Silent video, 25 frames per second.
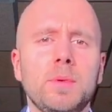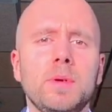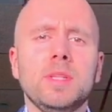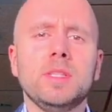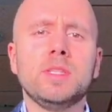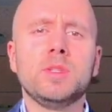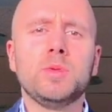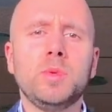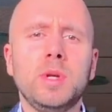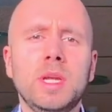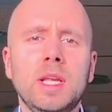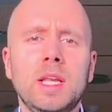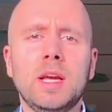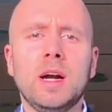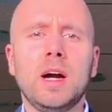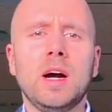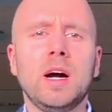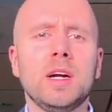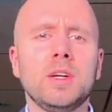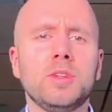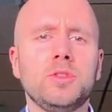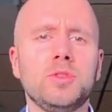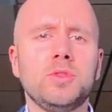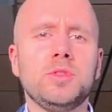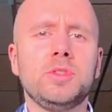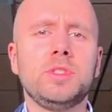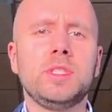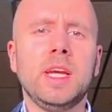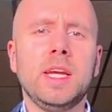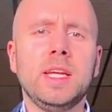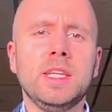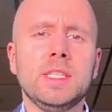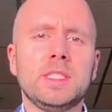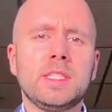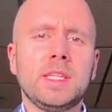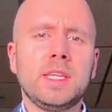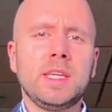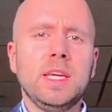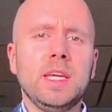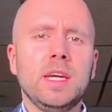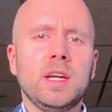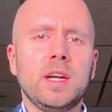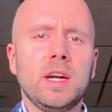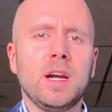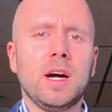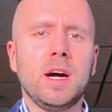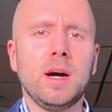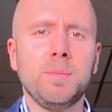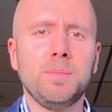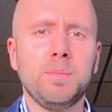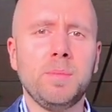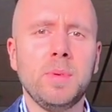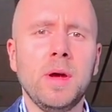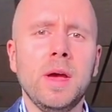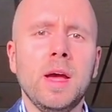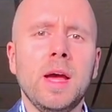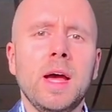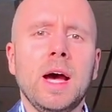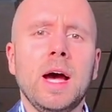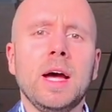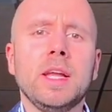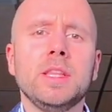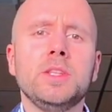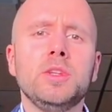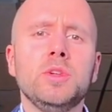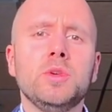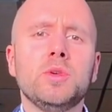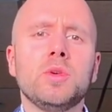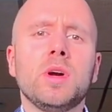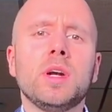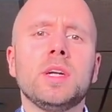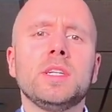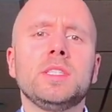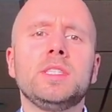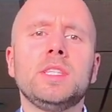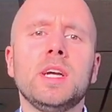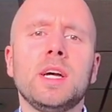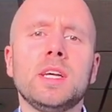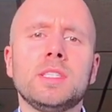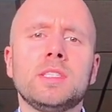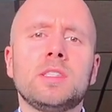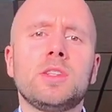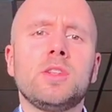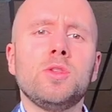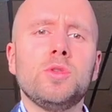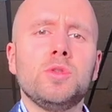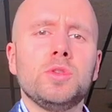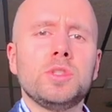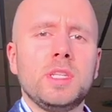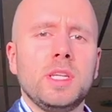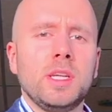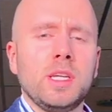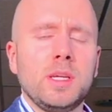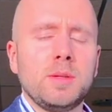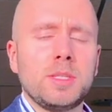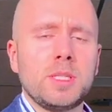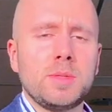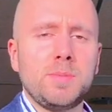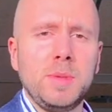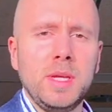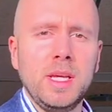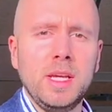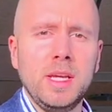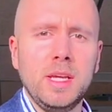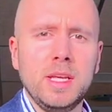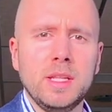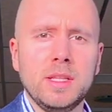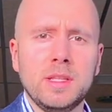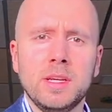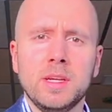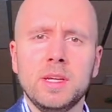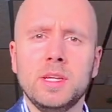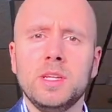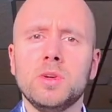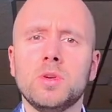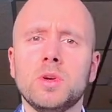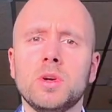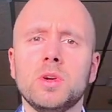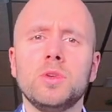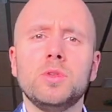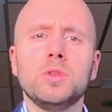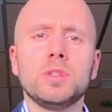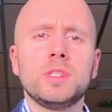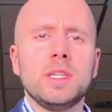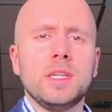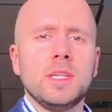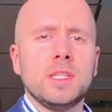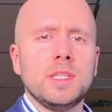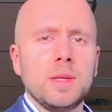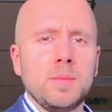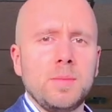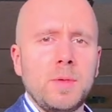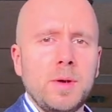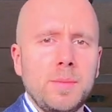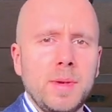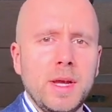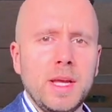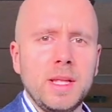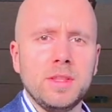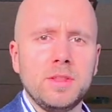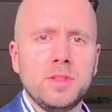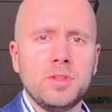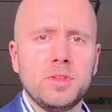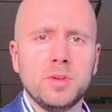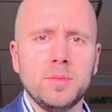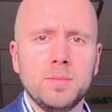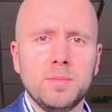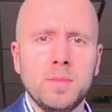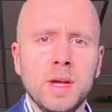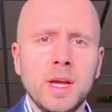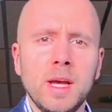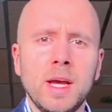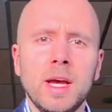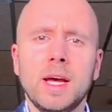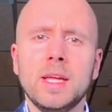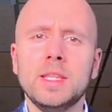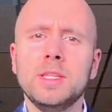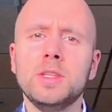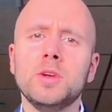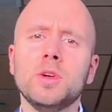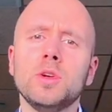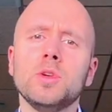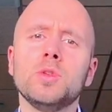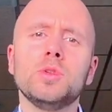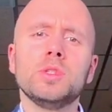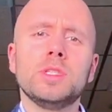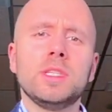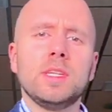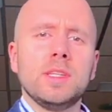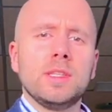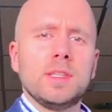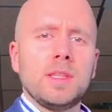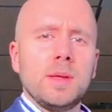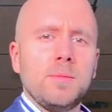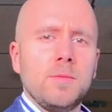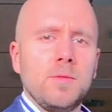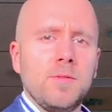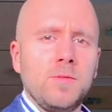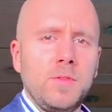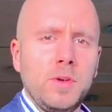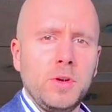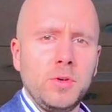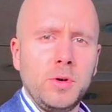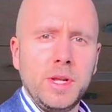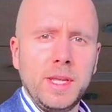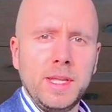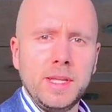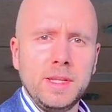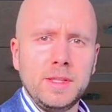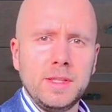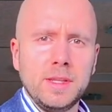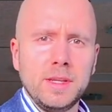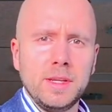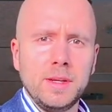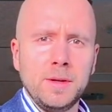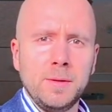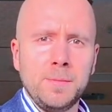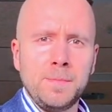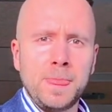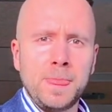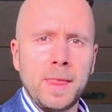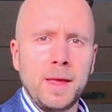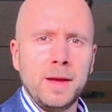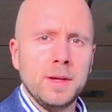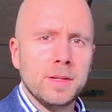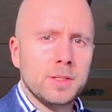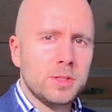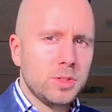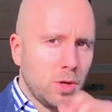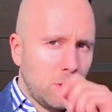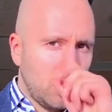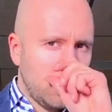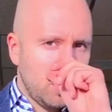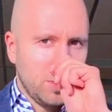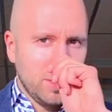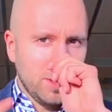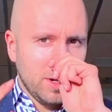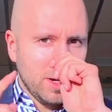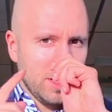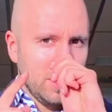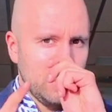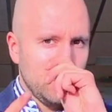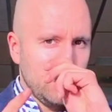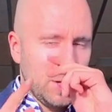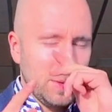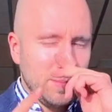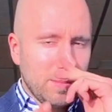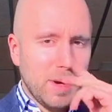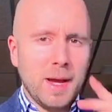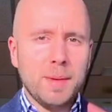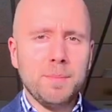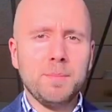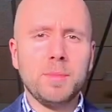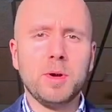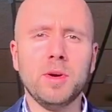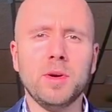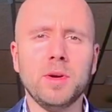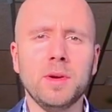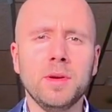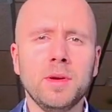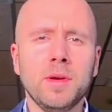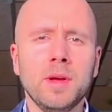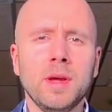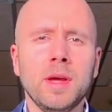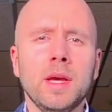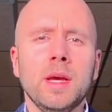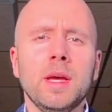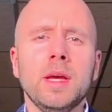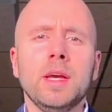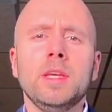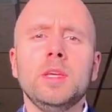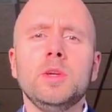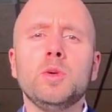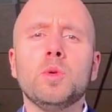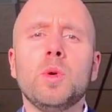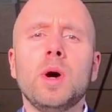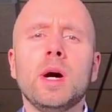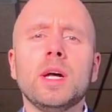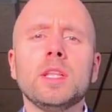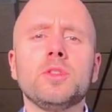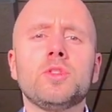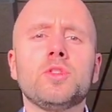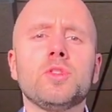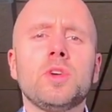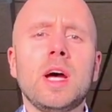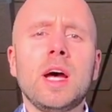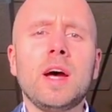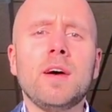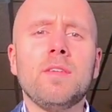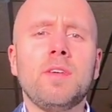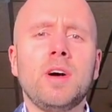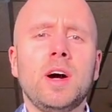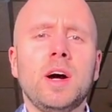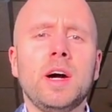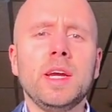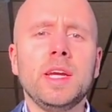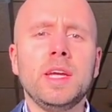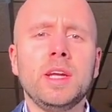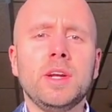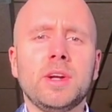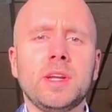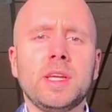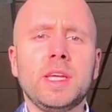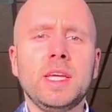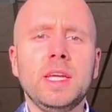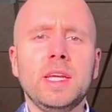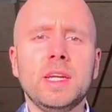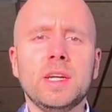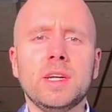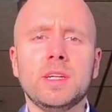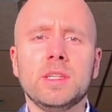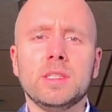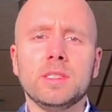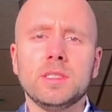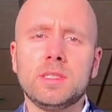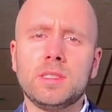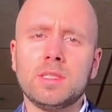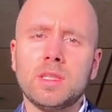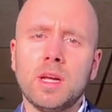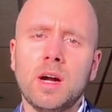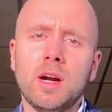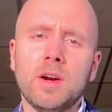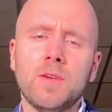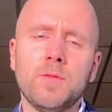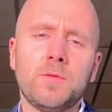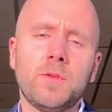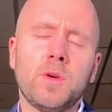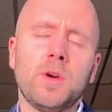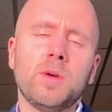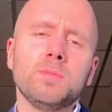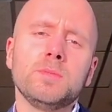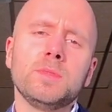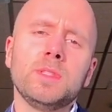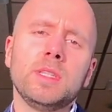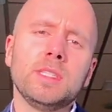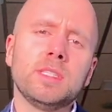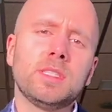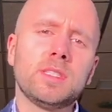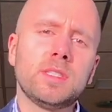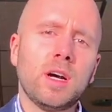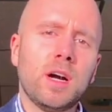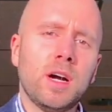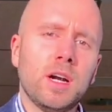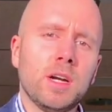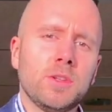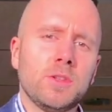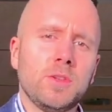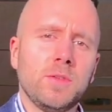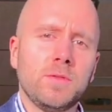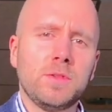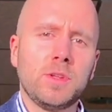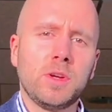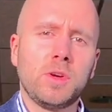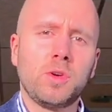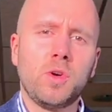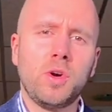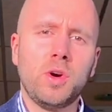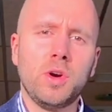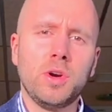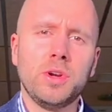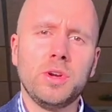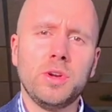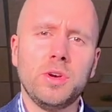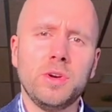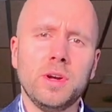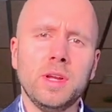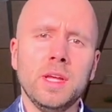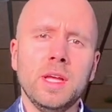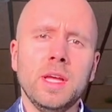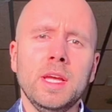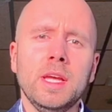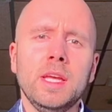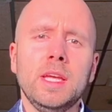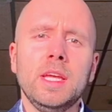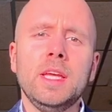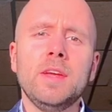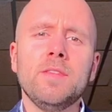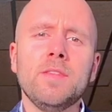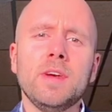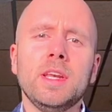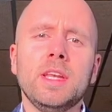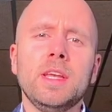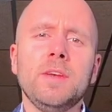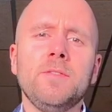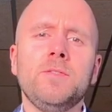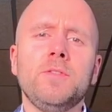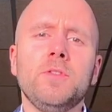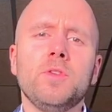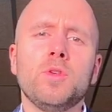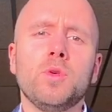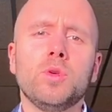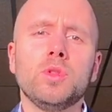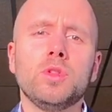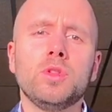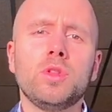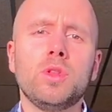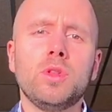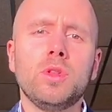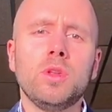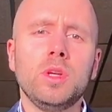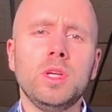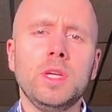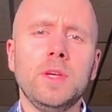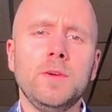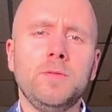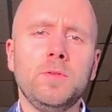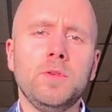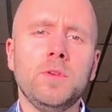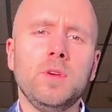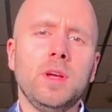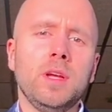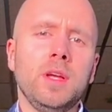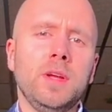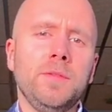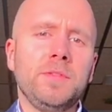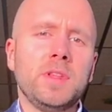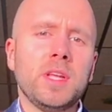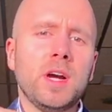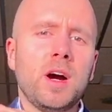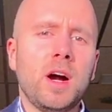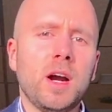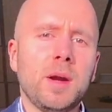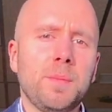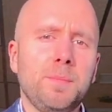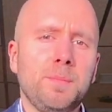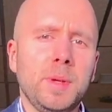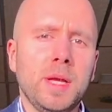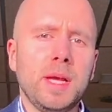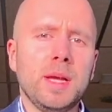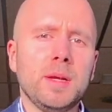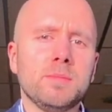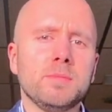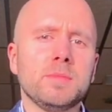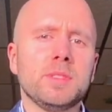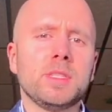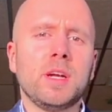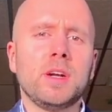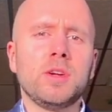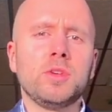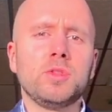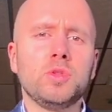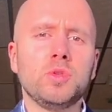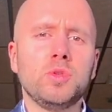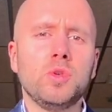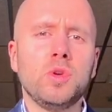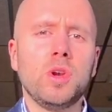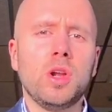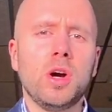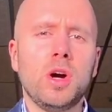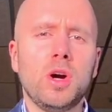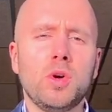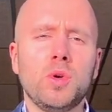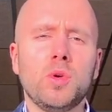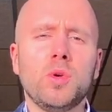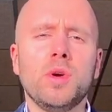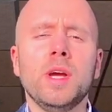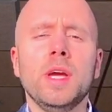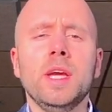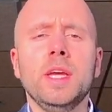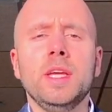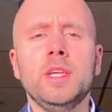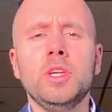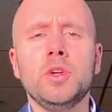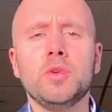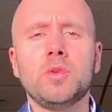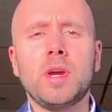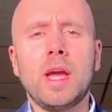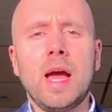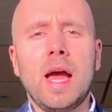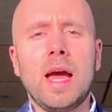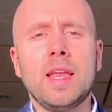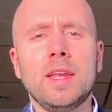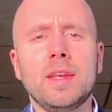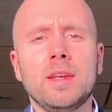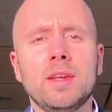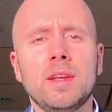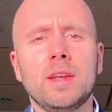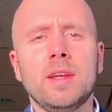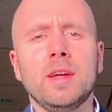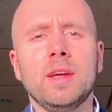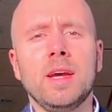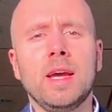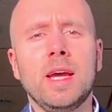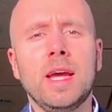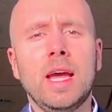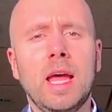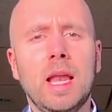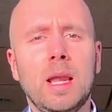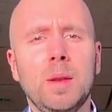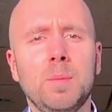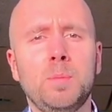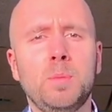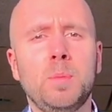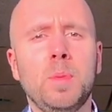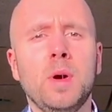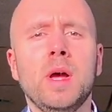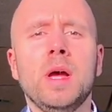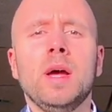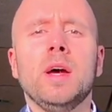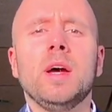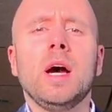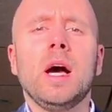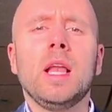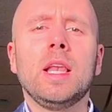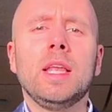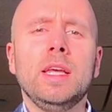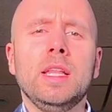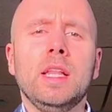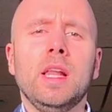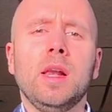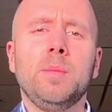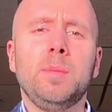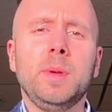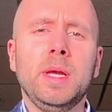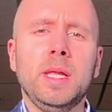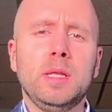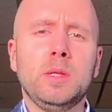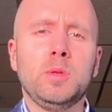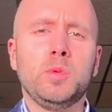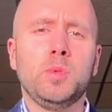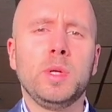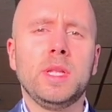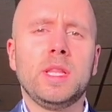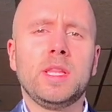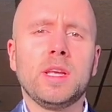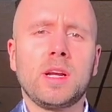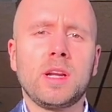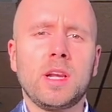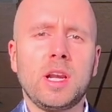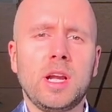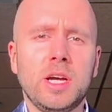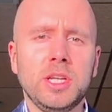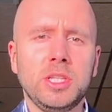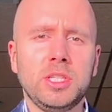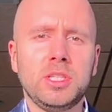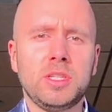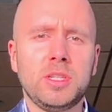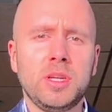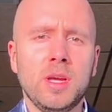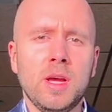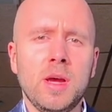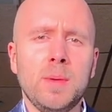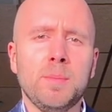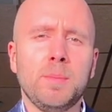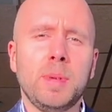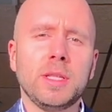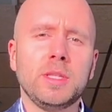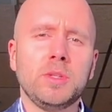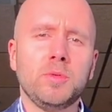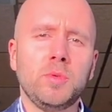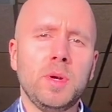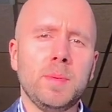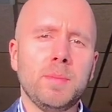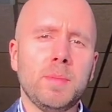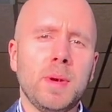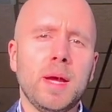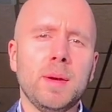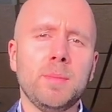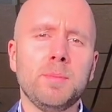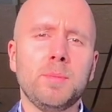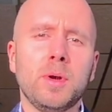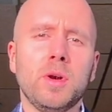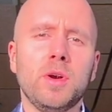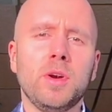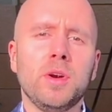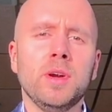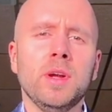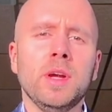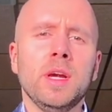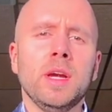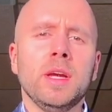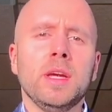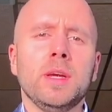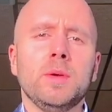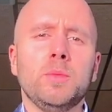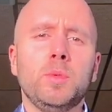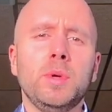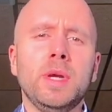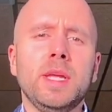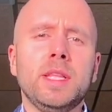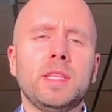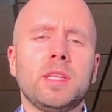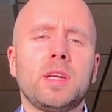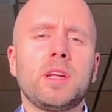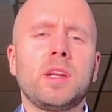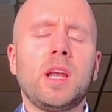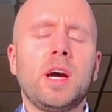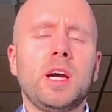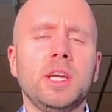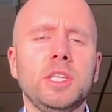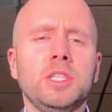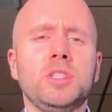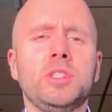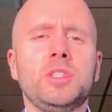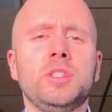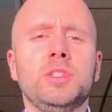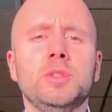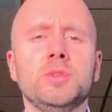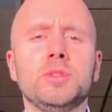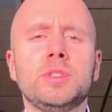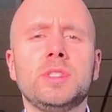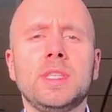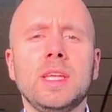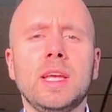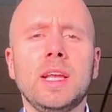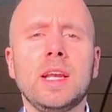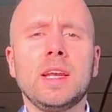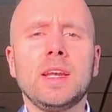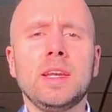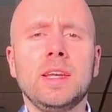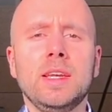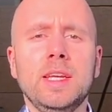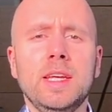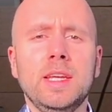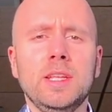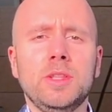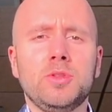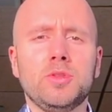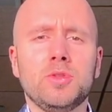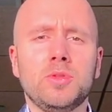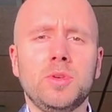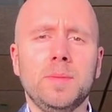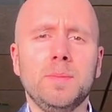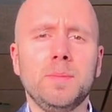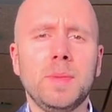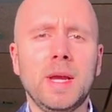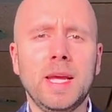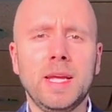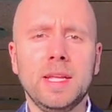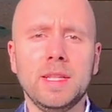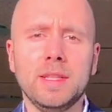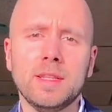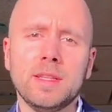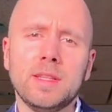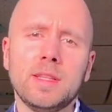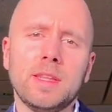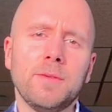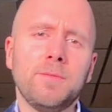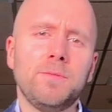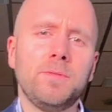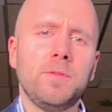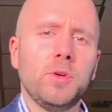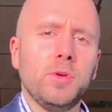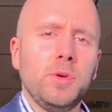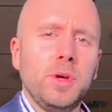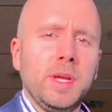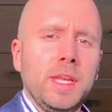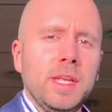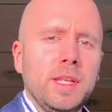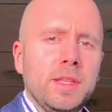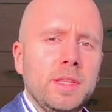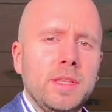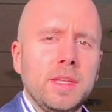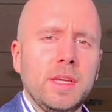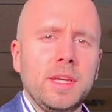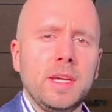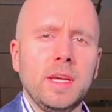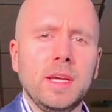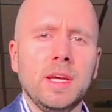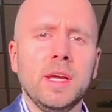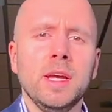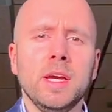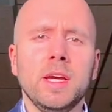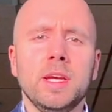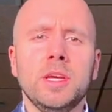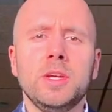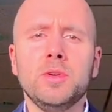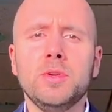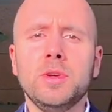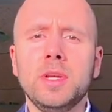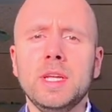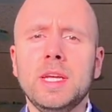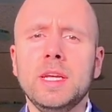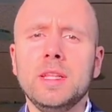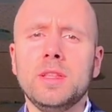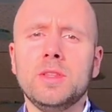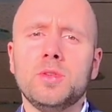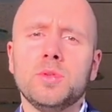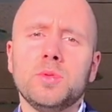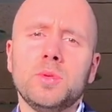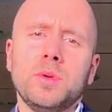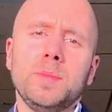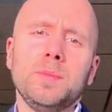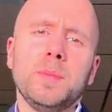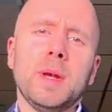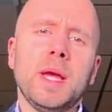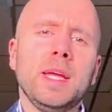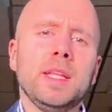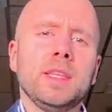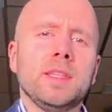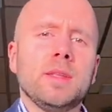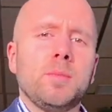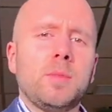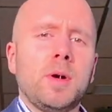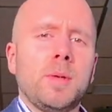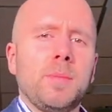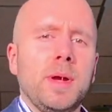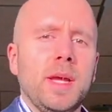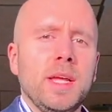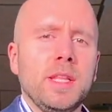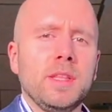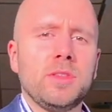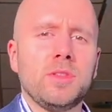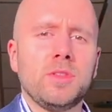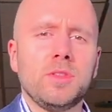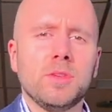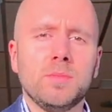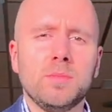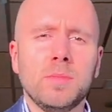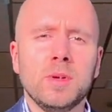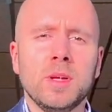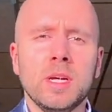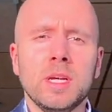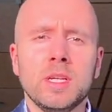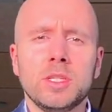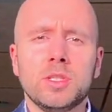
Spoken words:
It's really hard to change gear up, and you are just losing speed, you're losing the momentum, and you're losing the fluidity. So remember, you want to have higher gear from the start of the corner. Even if the RPMs are too low, you can help a little bit with the clutch, but remember, with clutch you still need to remain the fluidity, you need to remain the momentum.